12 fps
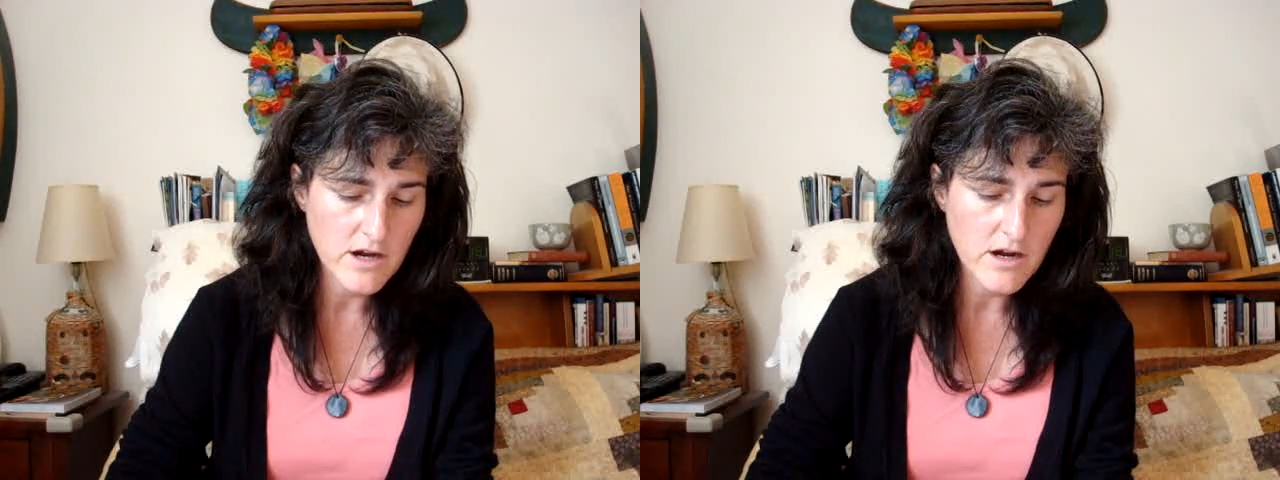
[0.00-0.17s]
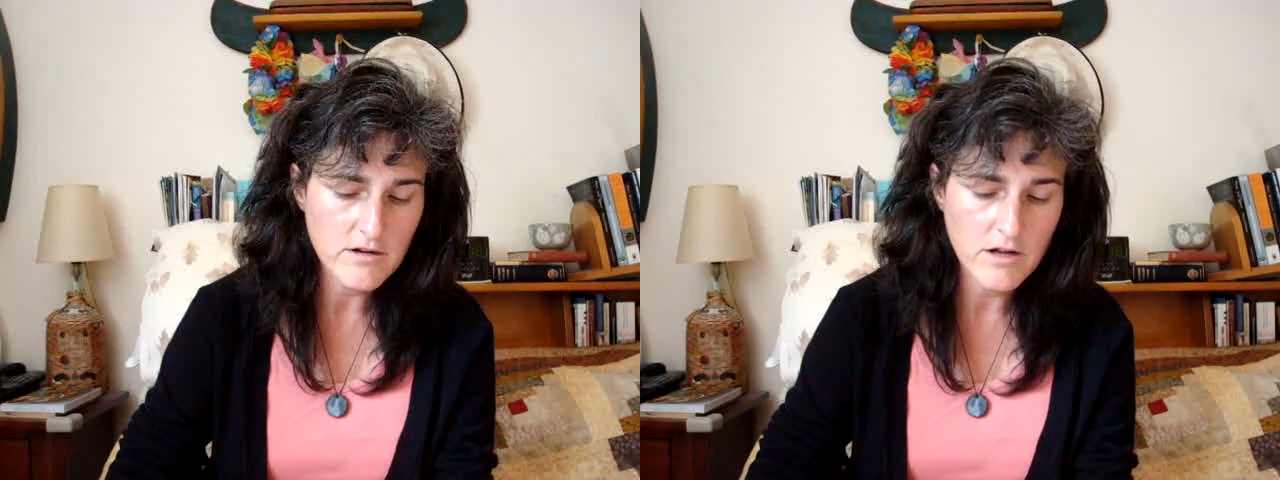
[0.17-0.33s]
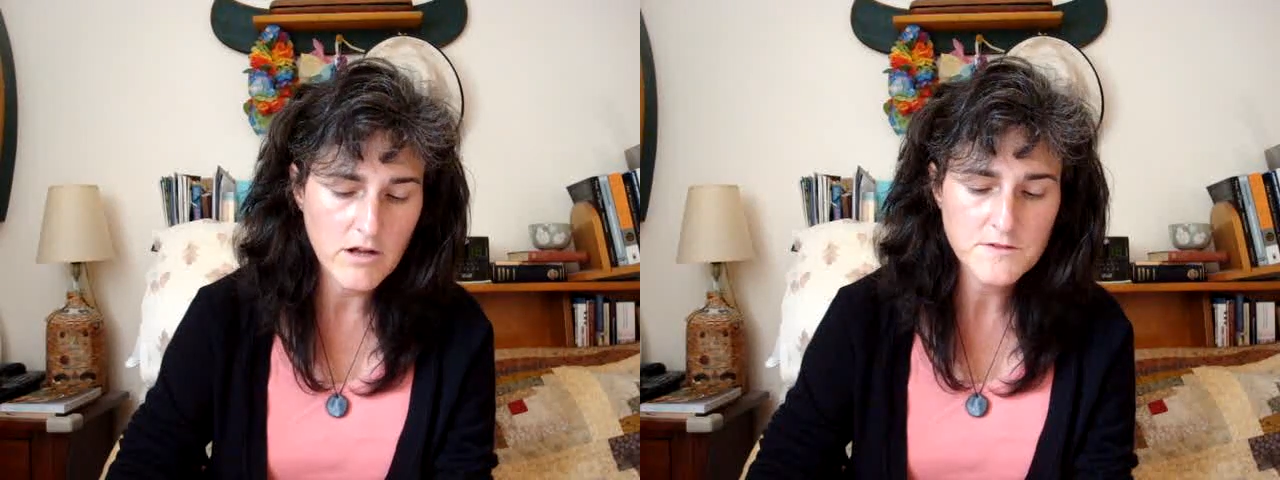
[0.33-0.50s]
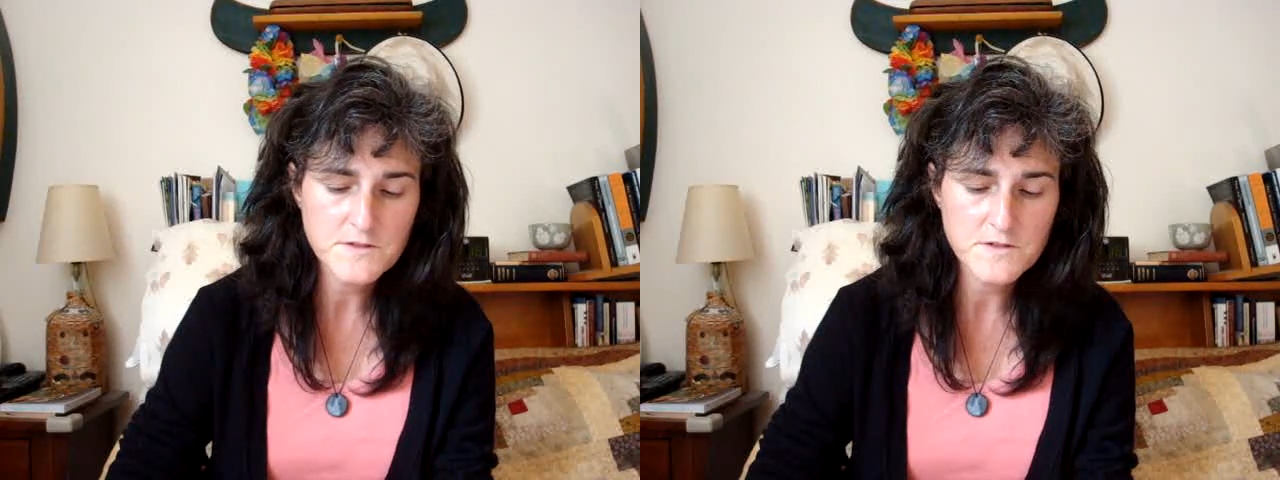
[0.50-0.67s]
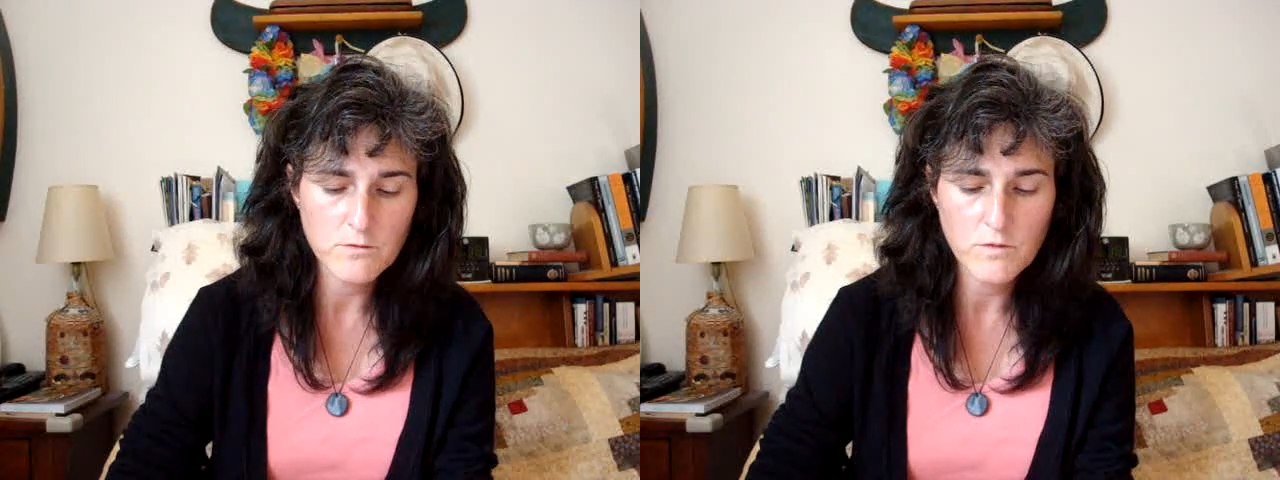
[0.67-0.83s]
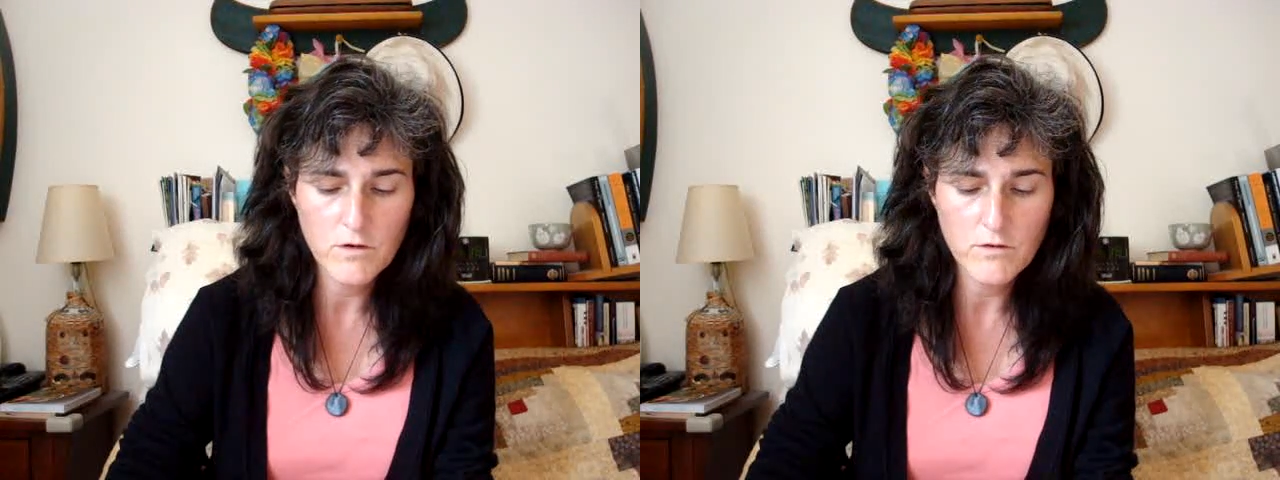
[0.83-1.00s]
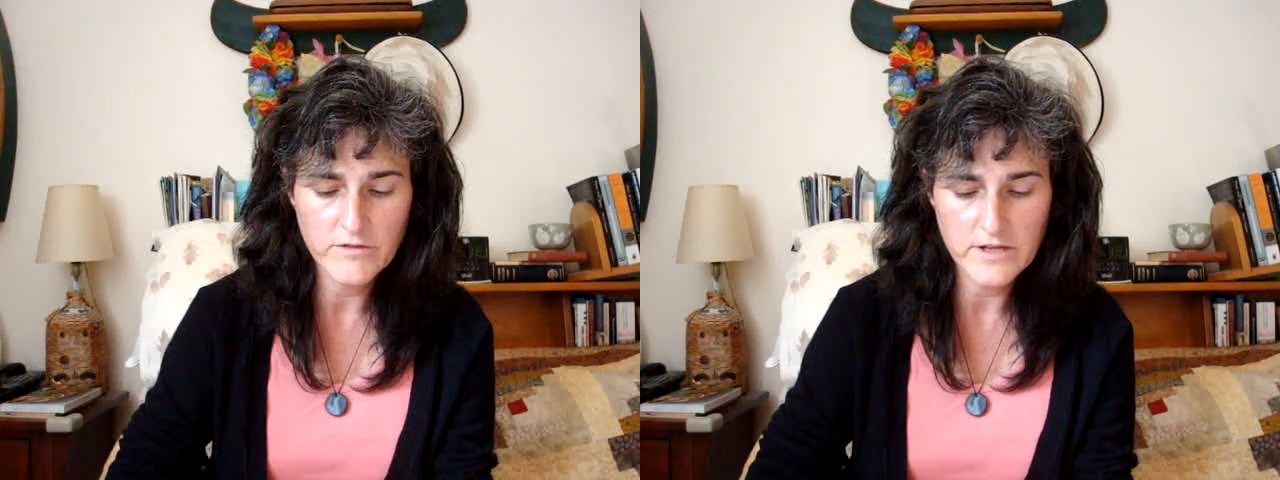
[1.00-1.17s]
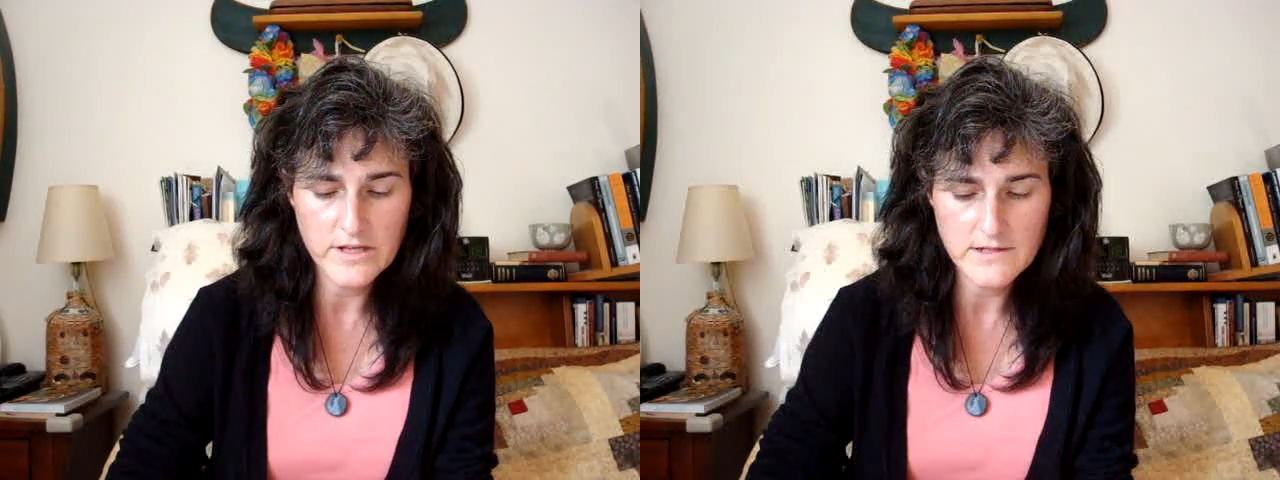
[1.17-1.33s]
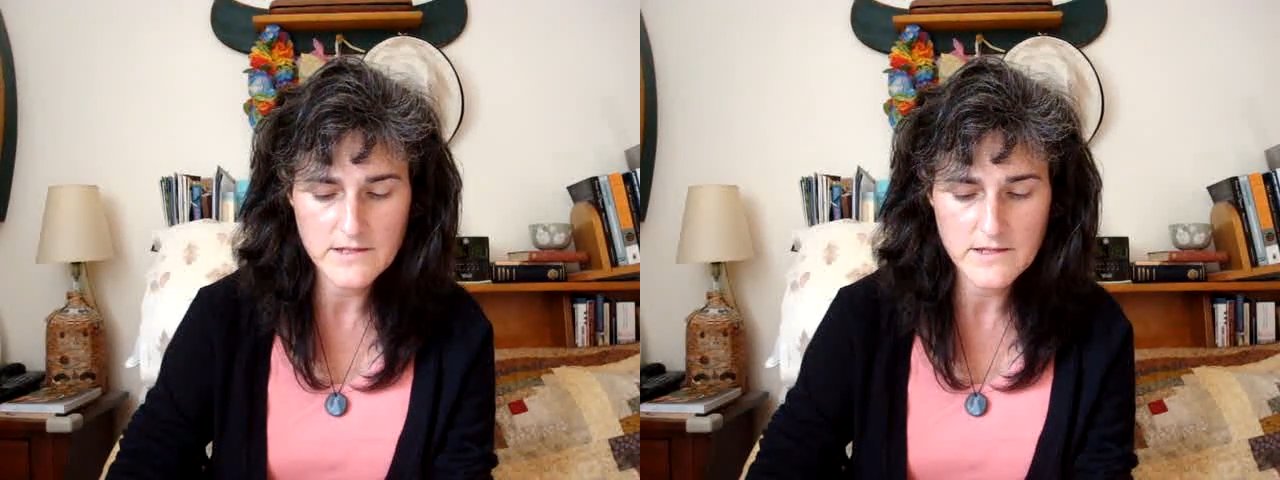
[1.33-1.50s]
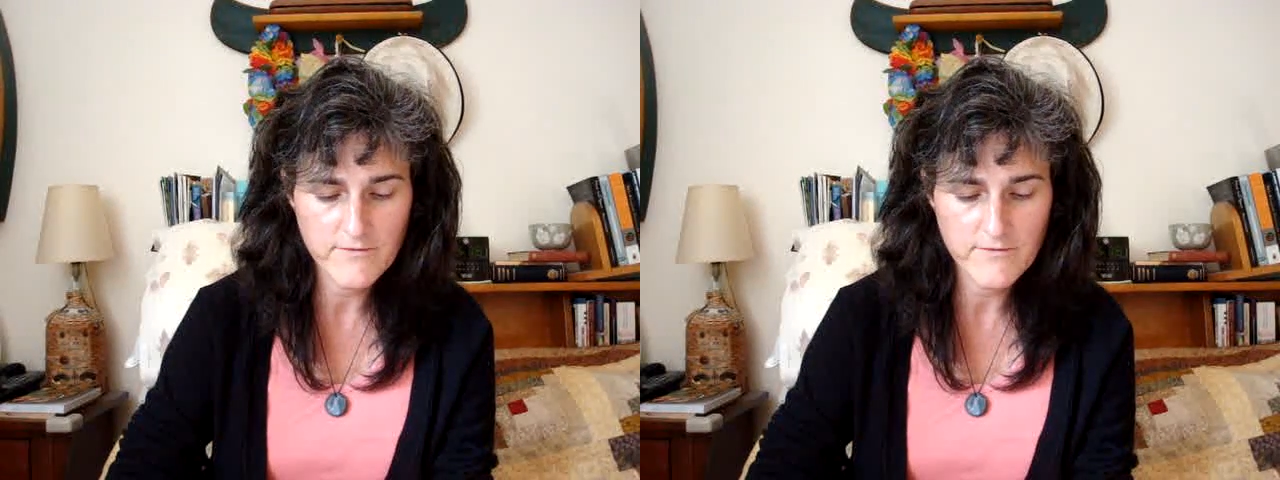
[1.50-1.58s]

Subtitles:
are also woven into